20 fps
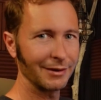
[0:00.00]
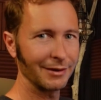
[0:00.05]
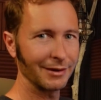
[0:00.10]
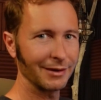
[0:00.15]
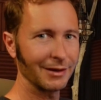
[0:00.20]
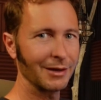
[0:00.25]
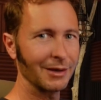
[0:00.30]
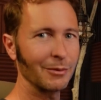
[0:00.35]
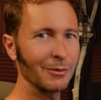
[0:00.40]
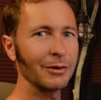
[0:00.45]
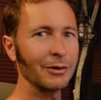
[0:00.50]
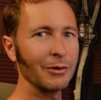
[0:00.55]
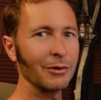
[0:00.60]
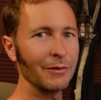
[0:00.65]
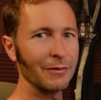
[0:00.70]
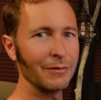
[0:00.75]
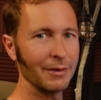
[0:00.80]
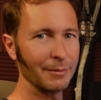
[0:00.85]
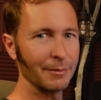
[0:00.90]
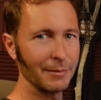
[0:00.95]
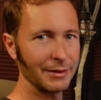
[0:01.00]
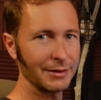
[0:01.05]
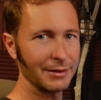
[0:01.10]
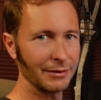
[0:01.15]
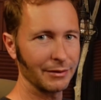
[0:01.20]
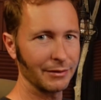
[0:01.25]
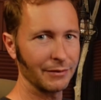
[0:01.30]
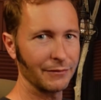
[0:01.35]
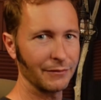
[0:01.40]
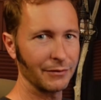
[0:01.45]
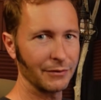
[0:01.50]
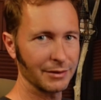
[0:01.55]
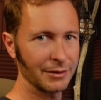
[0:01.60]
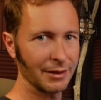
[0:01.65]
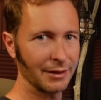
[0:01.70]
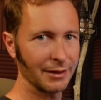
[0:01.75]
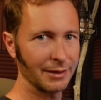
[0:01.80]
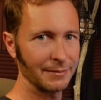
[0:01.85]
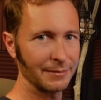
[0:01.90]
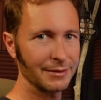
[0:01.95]
you're going to want to go over the material a few
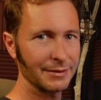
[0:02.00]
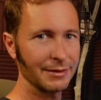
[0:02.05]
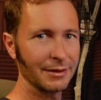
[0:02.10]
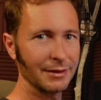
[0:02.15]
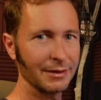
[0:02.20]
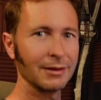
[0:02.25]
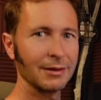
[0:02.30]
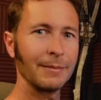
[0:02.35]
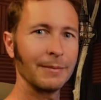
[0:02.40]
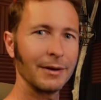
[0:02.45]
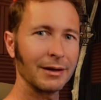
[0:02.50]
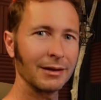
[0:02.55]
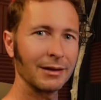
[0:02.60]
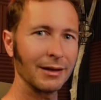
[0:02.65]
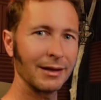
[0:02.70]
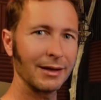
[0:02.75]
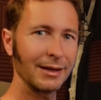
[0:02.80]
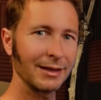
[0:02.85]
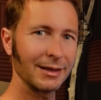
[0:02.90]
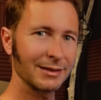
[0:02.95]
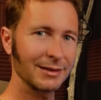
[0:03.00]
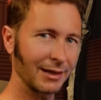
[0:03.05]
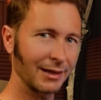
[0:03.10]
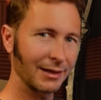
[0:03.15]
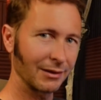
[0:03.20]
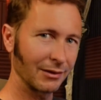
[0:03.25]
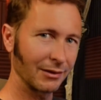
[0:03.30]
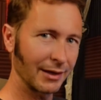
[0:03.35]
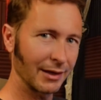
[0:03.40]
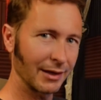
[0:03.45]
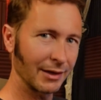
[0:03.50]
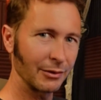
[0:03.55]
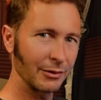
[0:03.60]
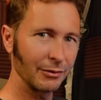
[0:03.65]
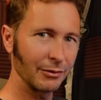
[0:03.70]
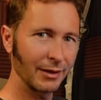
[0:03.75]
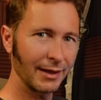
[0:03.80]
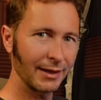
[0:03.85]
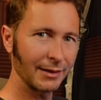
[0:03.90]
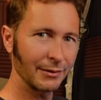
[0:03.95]
times. Paragliding is like learning a new
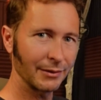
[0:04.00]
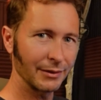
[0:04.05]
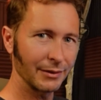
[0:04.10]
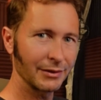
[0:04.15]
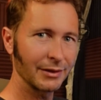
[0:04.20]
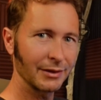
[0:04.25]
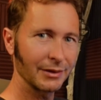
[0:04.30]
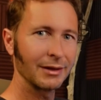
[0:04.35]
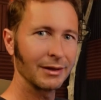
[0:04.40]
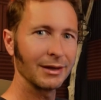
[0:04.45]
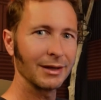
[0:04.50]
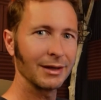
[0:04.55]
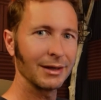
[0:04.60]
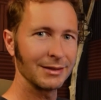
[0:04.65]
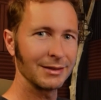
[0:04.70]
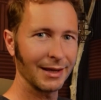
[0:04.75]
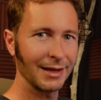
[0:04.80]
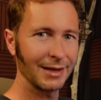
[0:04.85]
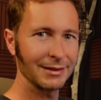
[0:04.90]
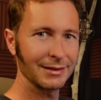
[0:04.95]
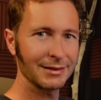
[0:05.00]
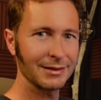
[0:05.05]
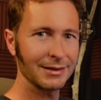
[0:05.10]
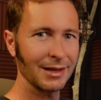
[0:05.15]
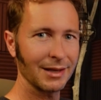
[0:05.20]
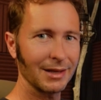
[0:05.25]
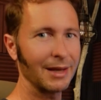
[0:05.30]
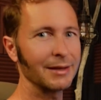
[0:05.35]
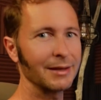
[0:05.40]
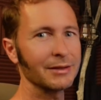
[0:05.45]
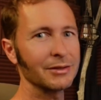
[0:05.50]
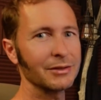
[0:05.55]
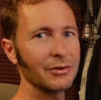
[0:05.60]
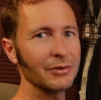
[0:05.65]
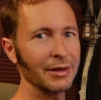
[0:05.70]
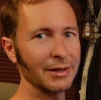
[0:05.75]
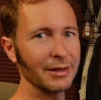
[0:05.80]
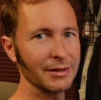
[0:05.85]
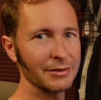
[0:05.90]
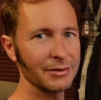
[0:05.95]
language, a dance, and a
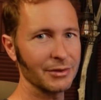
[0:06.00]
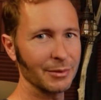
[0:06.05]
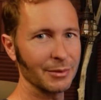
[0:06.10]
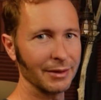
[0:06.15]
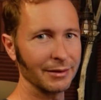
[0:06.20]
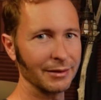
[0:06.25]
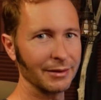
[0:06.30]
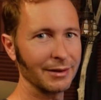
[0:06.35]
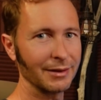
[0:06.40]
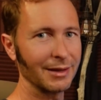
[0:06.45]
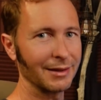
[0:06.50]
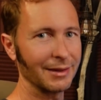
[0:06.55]
stringed instrument at